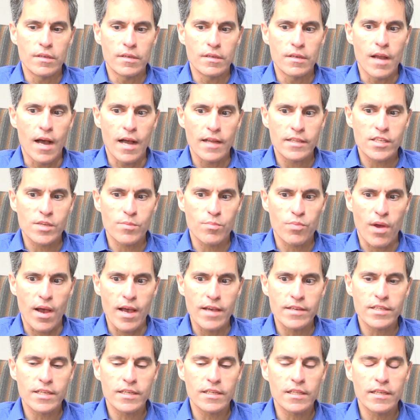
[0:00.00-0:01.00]
Not
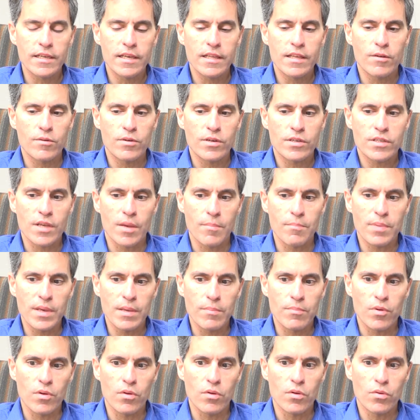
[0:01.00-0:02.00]
surprisingly, there were some
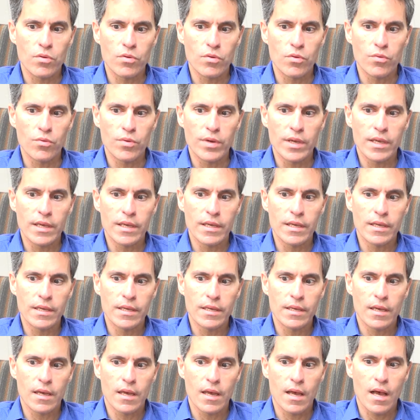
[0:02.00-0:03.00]
people who
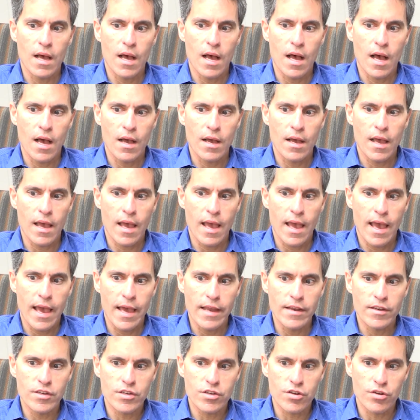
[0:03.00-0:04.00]
we
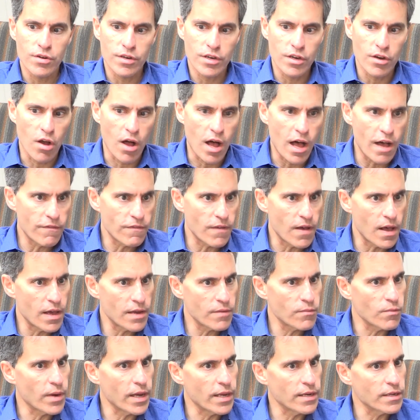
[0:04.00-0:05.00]
had turned it off
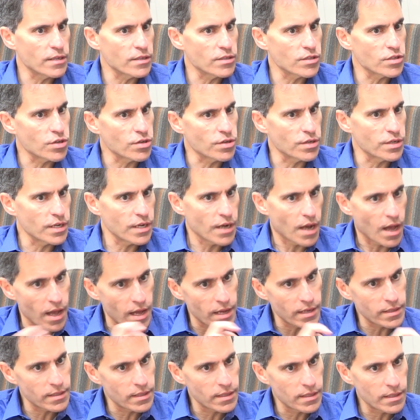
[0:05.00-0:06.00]
on, went and turned it
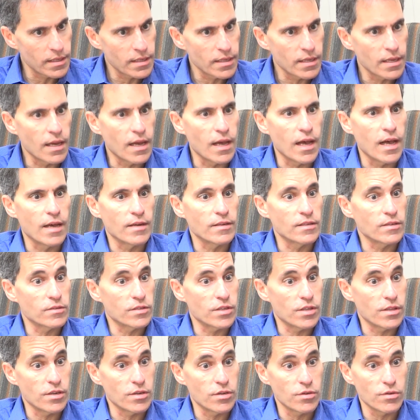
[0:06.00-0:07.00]
on
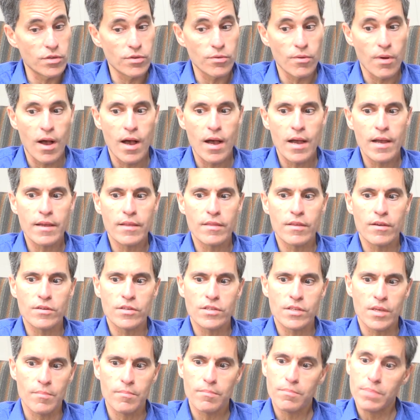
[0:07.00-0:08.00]
to the new UI, and there are
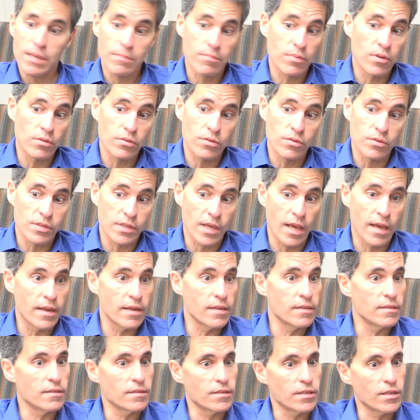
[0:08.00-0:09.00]
some people who said,
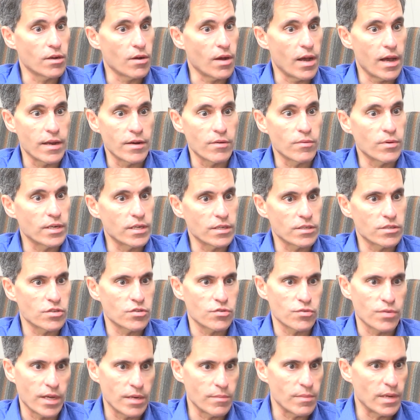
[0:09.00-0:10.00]
I don't want to
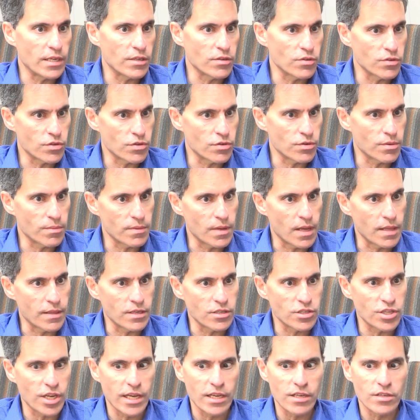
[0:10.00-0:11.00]
train my user on the
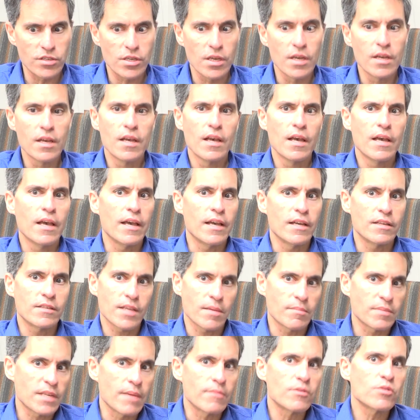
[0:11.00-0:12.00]
change. And
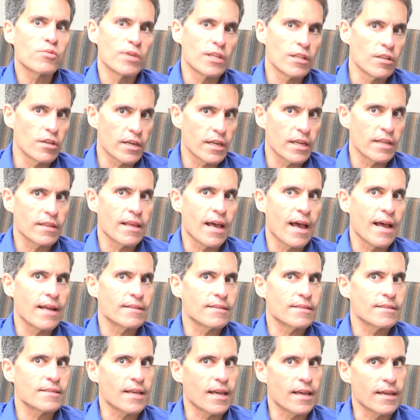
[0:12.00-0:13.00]
sometimes we look at that
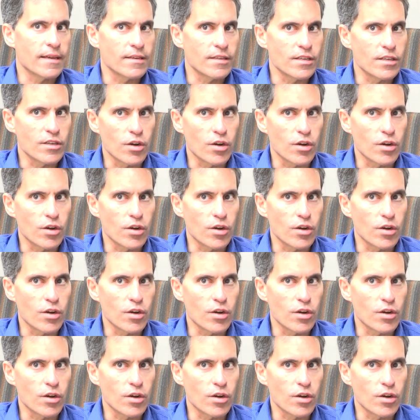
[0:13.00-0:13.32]
and say,